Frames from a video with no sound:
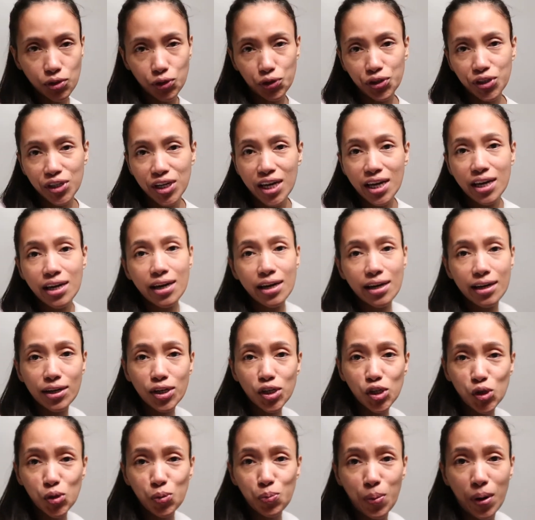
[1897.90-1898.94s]
tortilla
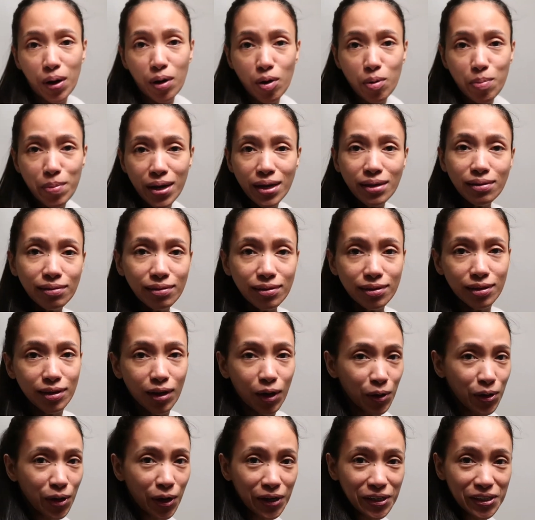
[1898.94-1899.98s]
experiment
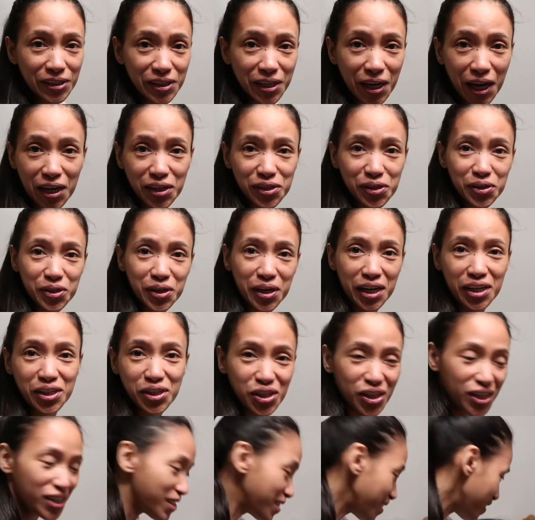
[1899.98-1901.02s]
on our test kitchen.